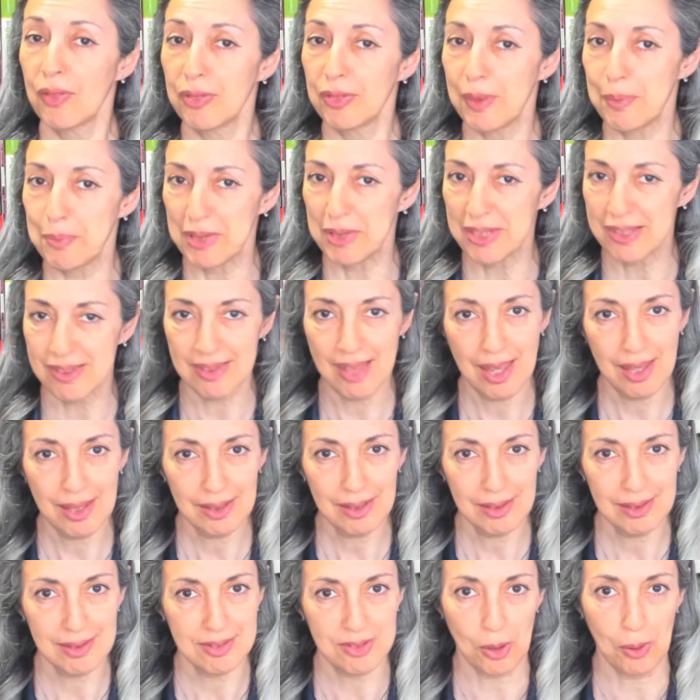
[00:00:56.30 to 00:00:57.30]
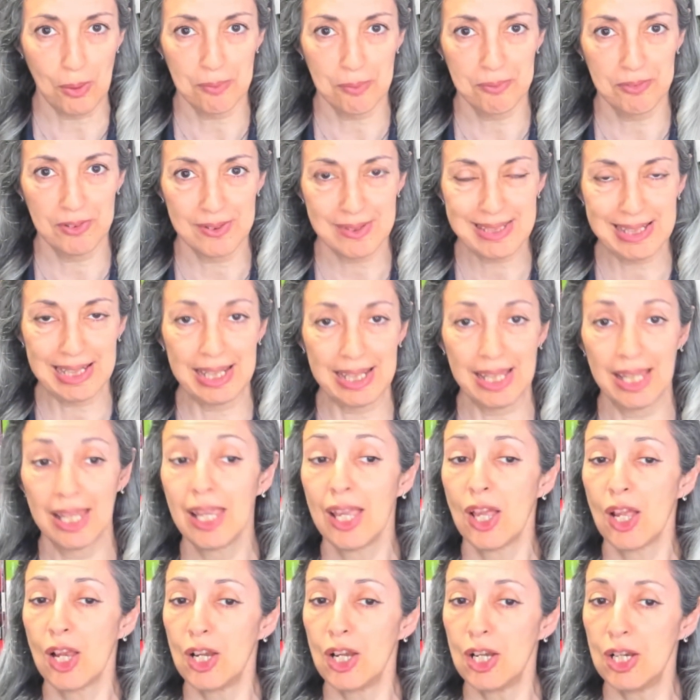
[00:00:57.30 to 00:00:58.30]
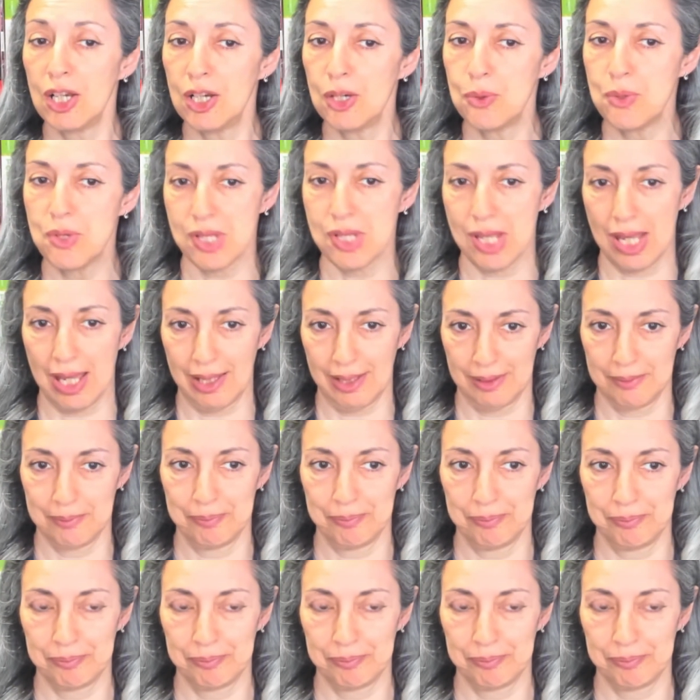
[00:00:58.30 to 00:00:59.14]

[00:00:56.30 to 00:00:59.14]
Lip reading: The mistake is obviously losing.